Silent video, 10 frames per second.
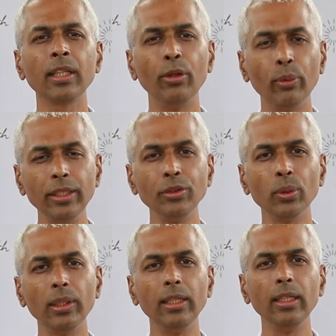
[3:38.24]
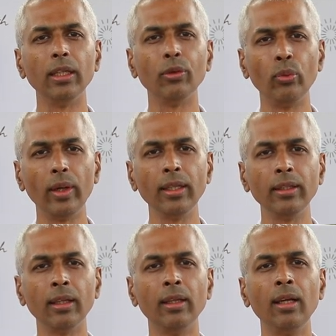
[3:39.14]
eventually
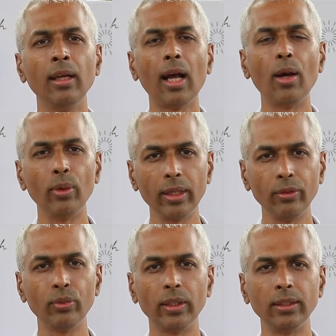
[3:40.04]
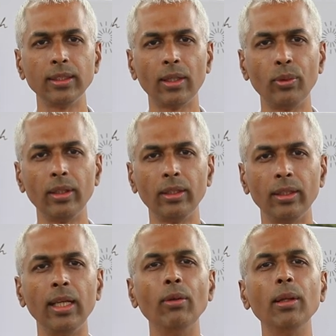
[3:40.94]
when our efforts, our
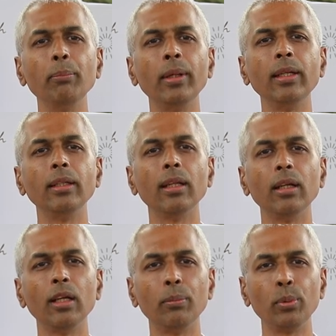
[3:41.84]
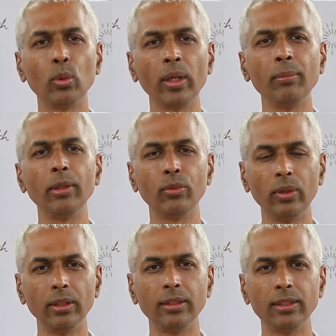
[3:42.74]
development program
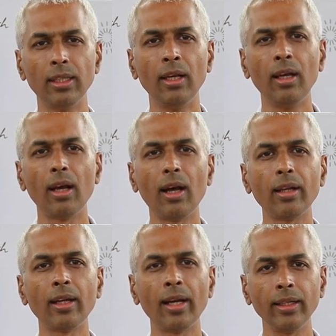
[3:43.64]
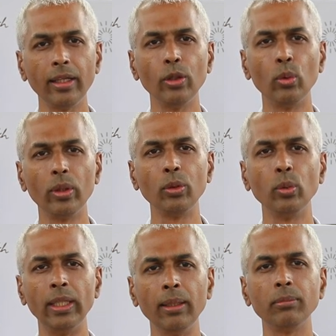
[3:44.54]
efforts are handed over
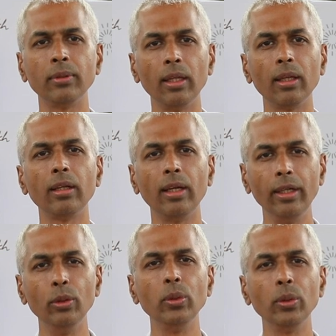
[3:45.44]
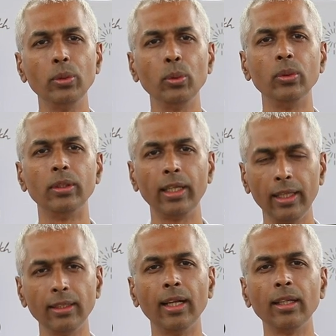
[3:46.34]
to them, they are ready to
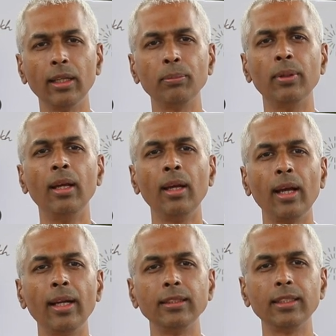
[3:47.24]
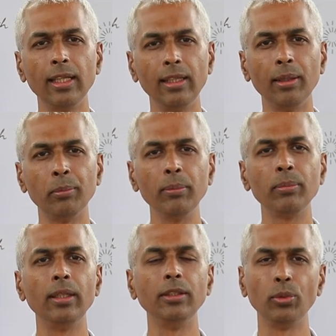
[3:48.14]
take that up and scale them up
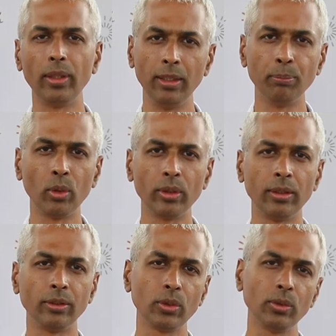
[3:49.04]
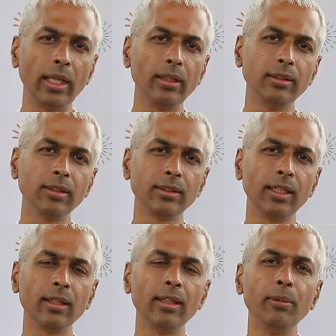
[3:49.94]
is very important. So that is the
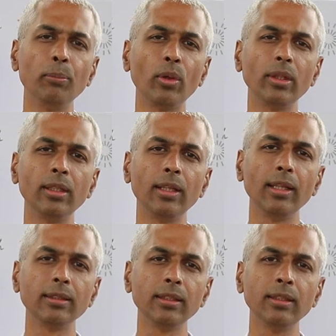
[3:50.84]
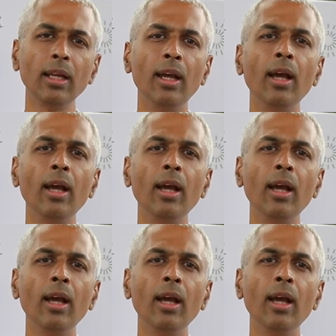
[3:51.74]
second important lesson.